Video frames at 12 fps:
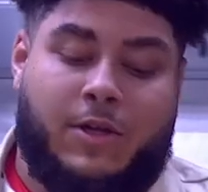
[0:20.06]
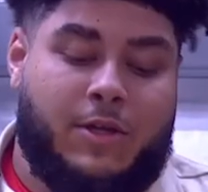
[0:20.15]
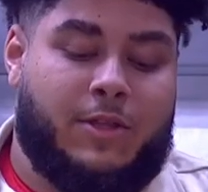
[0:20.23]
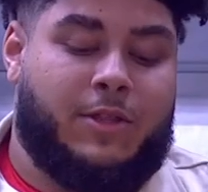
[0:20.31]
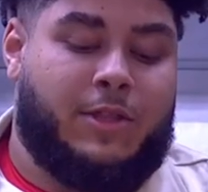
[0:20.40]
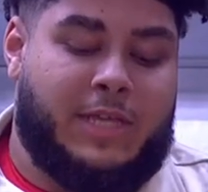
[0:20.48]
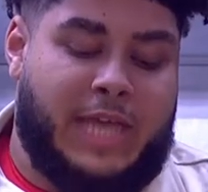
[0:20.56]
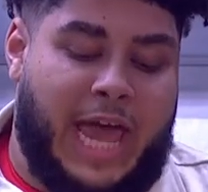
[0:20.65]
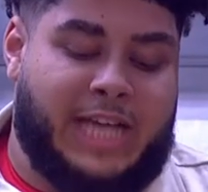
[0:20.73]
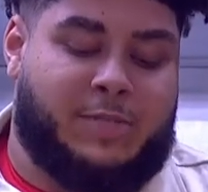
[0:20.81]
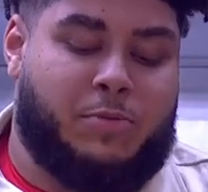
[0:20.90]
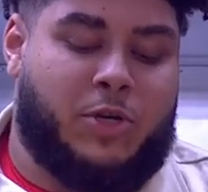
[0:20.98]
Christmas Day lunch?
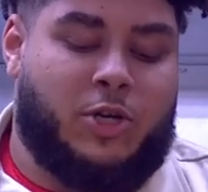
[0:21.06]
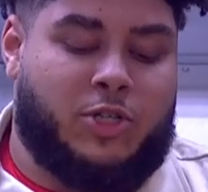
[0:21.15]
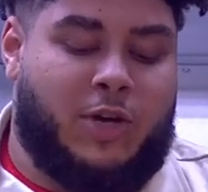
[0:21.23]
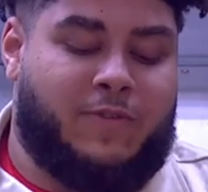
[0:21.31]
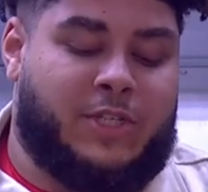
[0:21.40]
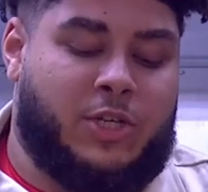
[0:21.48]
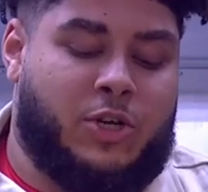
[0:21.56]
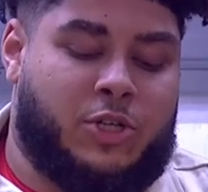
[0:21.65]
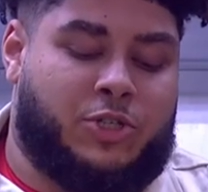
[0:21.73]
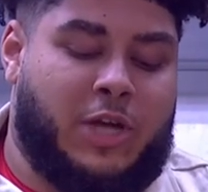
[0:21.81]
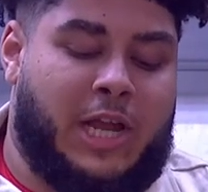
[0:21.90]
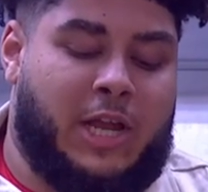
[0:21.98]
Yes, because obviously you're
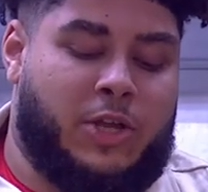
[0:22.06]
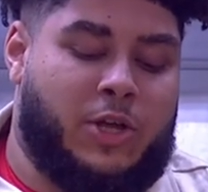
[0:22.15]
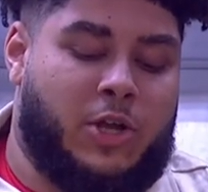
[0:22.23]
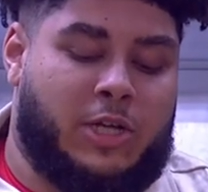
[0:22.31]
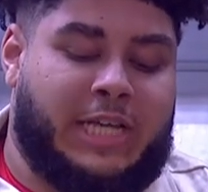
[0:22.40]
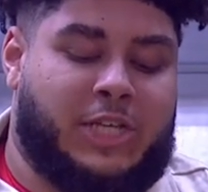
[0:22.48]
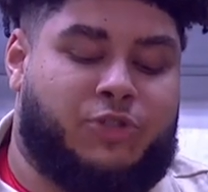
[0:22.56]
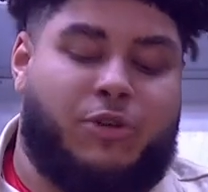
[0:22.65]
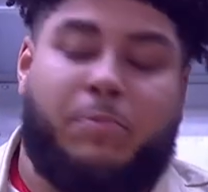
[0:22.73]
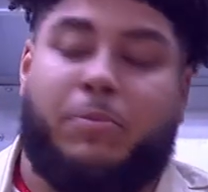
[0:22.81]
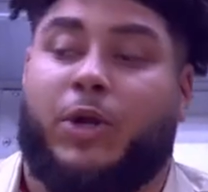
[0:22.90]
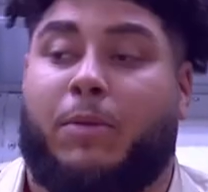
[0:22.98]
Australian, you lot say
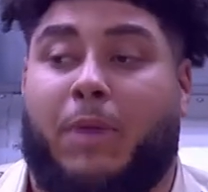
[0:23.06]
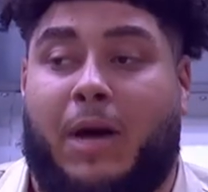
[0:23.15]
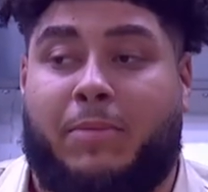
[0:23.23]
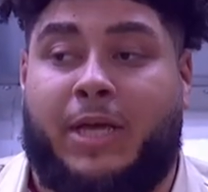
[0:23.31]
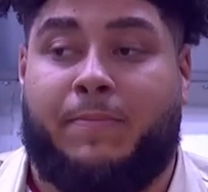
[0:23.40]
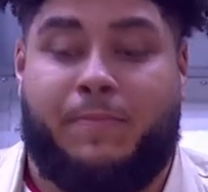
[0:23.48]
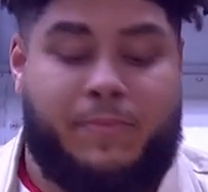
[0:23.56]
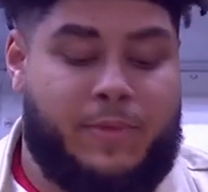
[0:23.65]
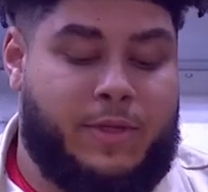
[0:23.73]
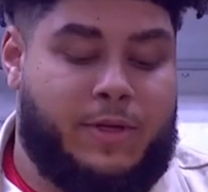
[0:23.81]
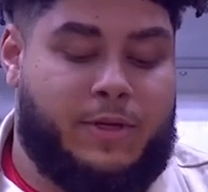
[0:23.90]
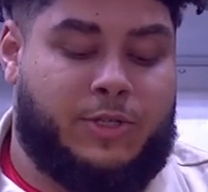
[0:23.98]
shrimp on a barbie.
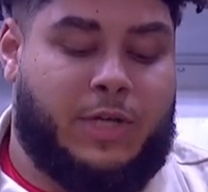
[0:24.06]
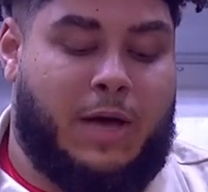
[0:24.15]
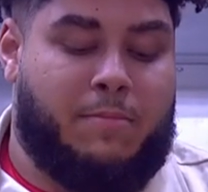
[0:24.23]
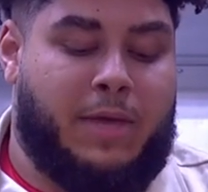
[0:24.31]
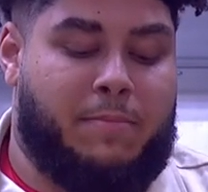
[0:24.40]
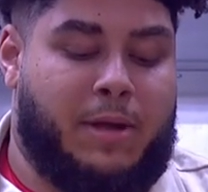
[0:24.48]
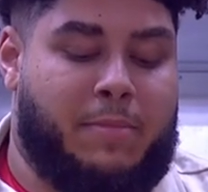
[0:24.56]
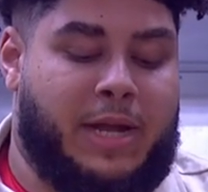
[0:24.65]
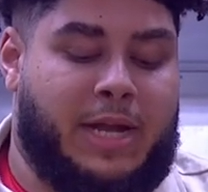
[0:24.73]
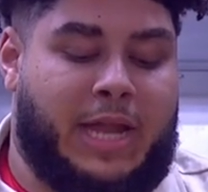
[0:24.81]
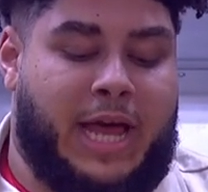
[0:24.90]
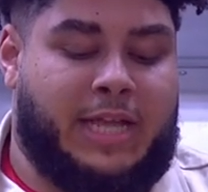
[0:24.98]
Yep. So I'm
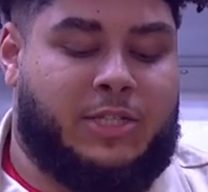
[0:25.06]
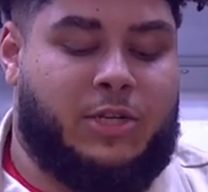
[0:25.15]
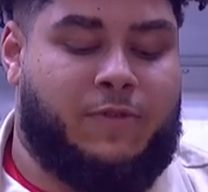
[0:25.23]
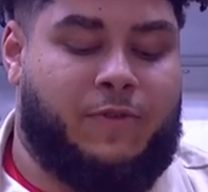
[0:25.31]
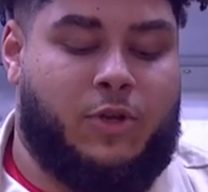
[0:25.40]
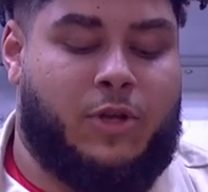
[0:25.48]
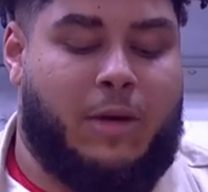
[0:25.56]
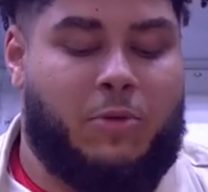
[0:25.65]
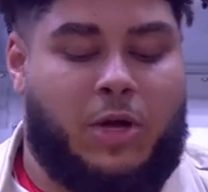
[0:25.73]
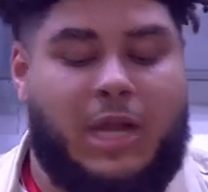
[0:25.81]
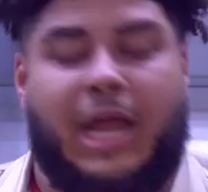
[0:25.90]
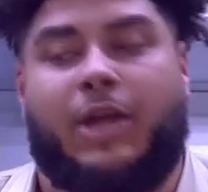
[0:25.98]
implementing that into the food. I'm not
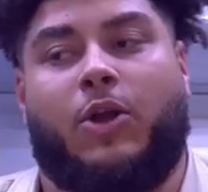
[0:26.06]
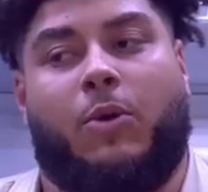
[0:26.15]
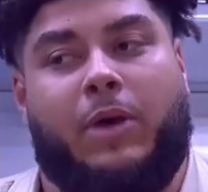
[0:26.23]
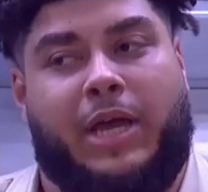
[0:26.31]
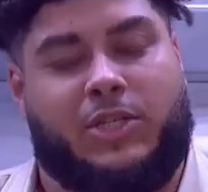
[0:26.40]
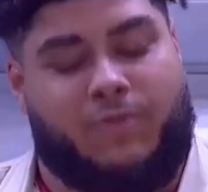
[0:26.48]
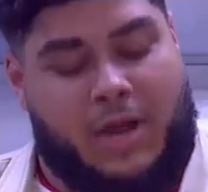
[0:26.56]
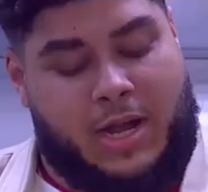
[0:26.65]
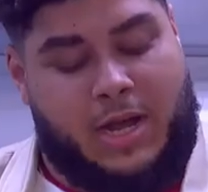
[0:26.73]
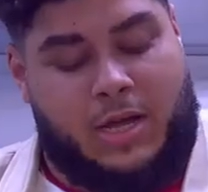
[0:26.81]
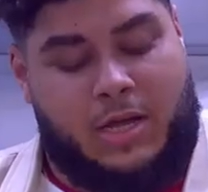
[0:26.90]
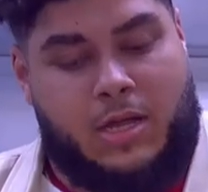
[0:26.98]
going to let you know where it is right
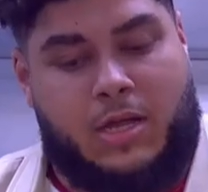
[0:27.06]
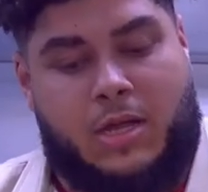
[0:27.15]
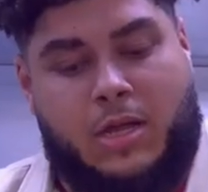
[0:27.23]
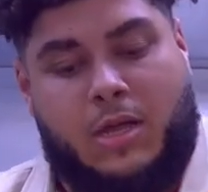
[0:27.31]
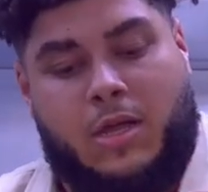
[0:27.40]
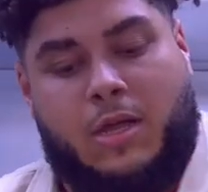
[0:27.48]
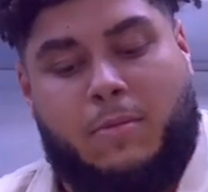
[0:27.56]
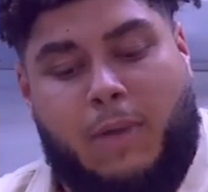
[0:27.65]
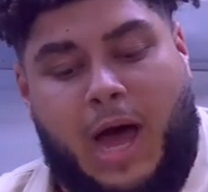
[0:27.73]
now. OK. But